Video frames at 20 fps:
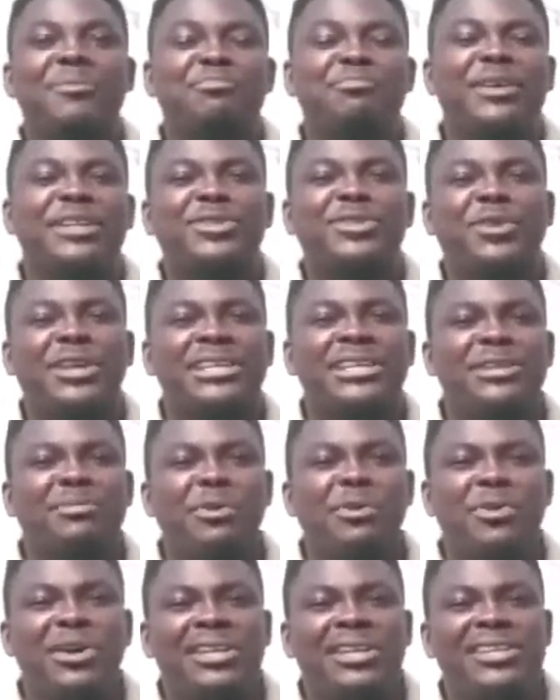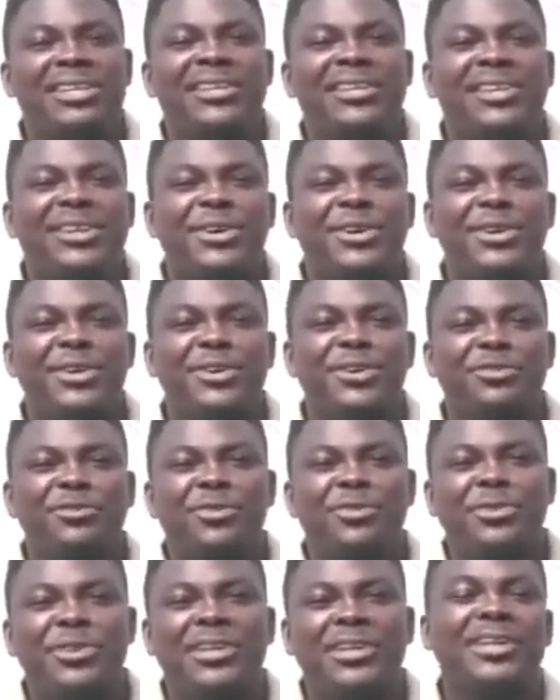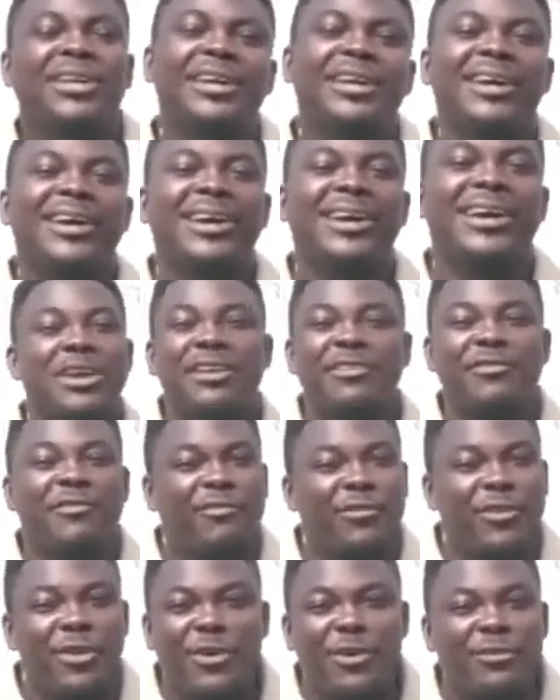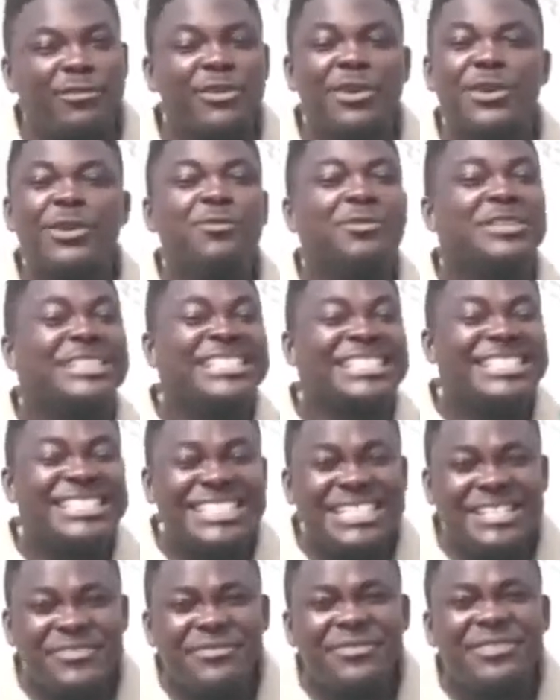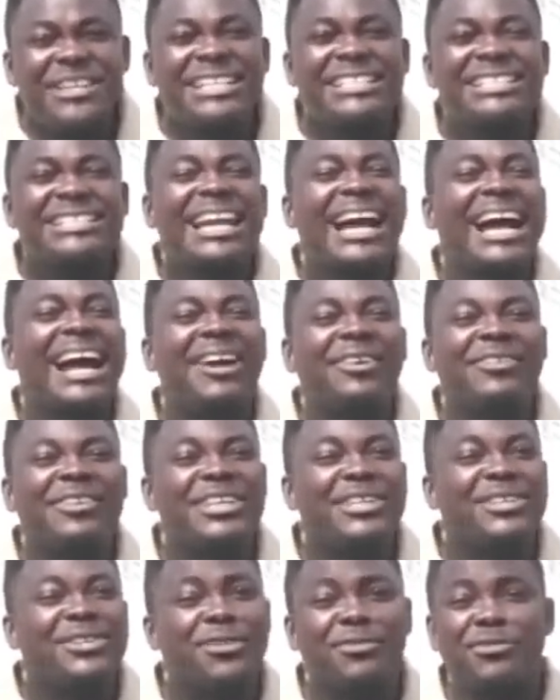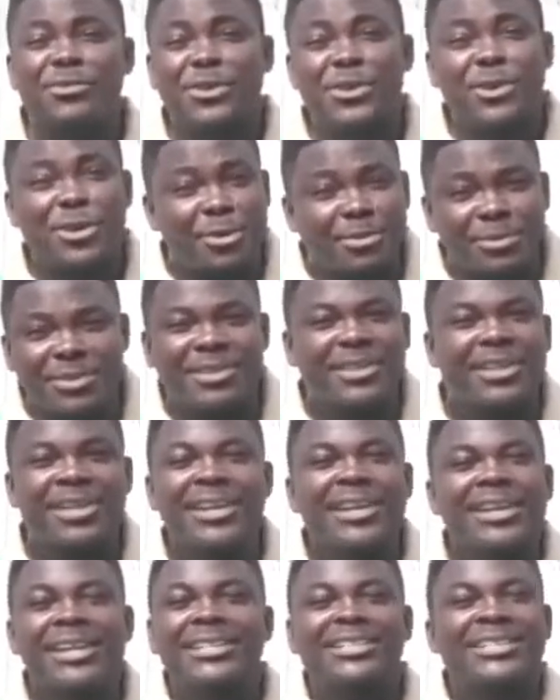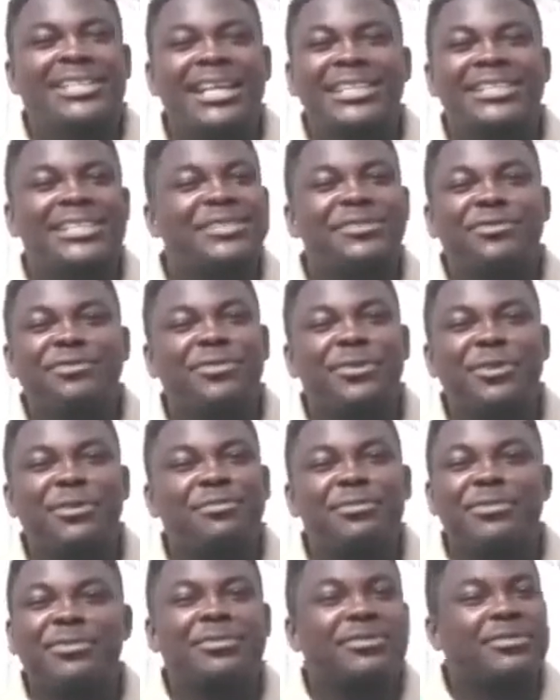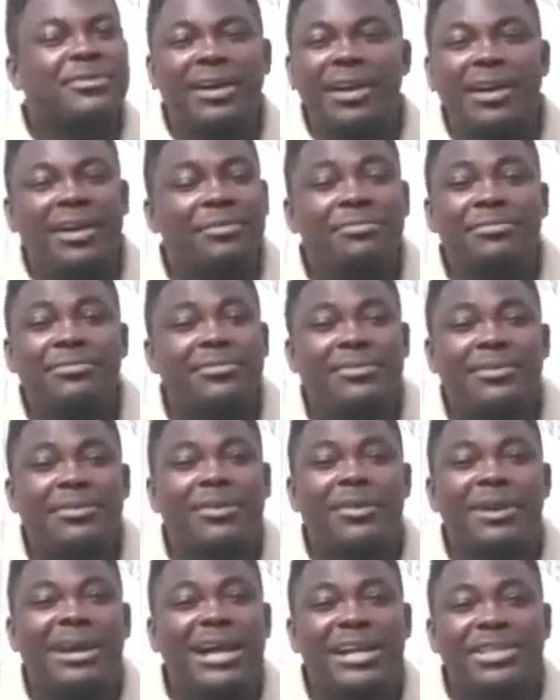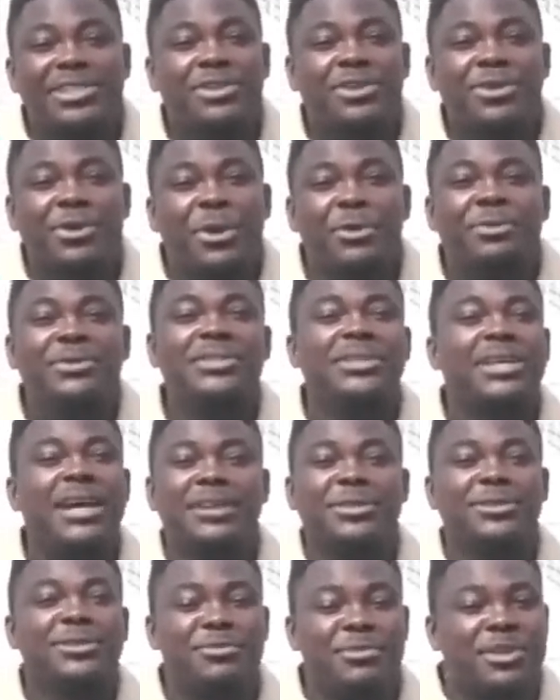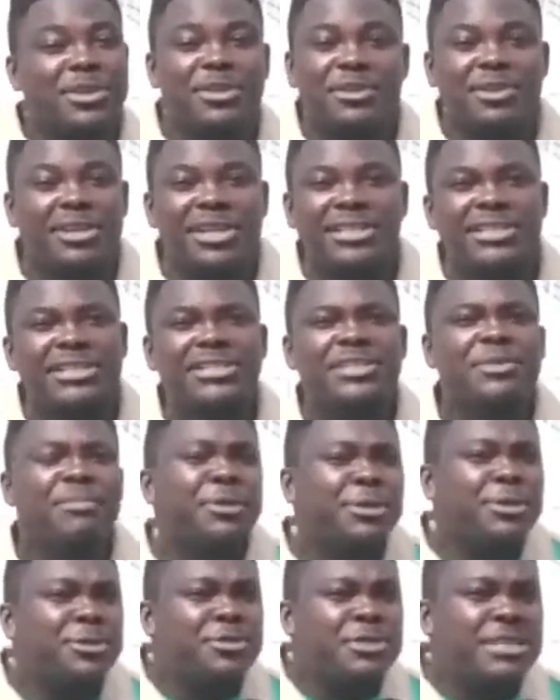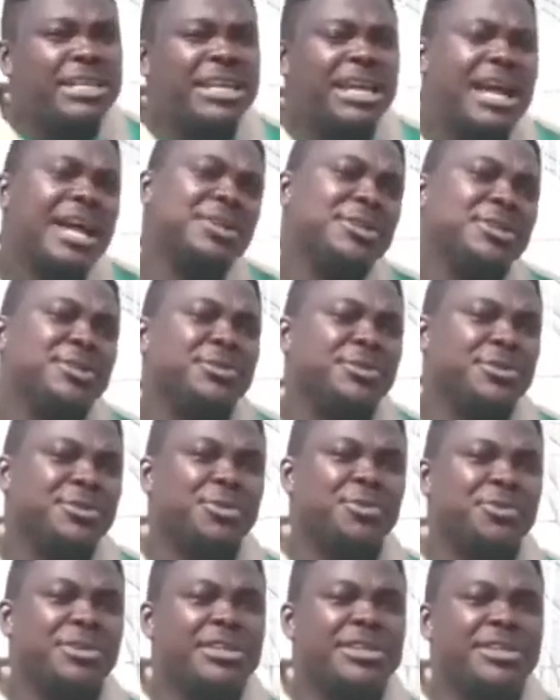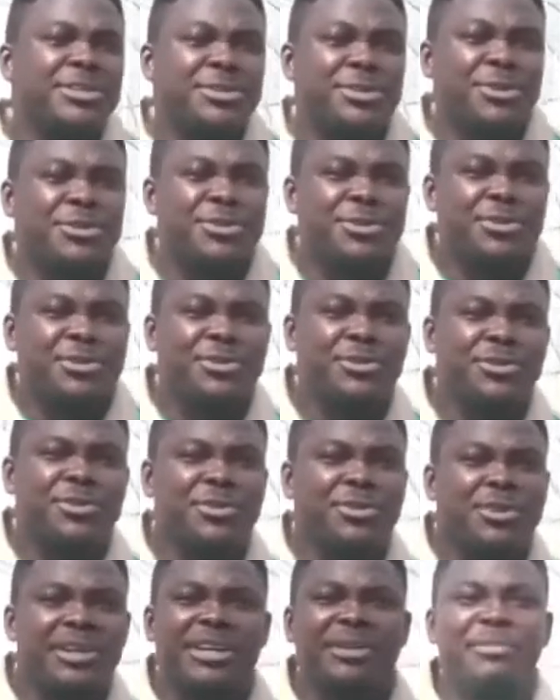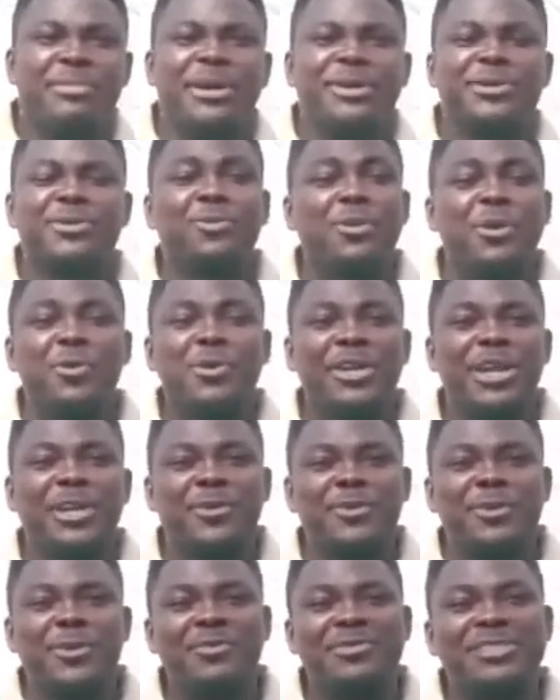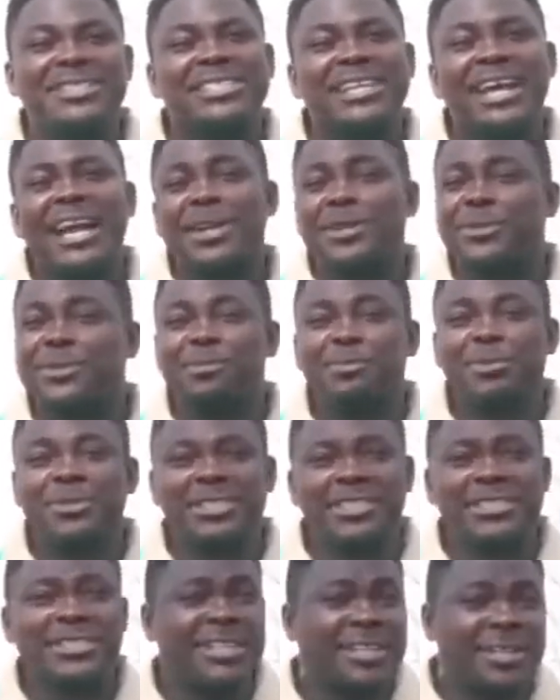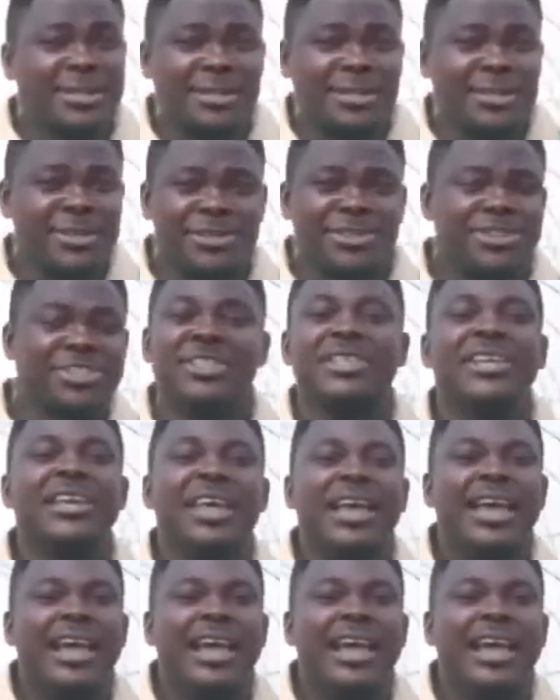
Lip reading: I'm Pastor Adebowale Onofowora. We are involved with different arrays of crops, starting from cash crops and so many other things. But today I just want to quickly talk to you about what we are doing with hydroponics technology.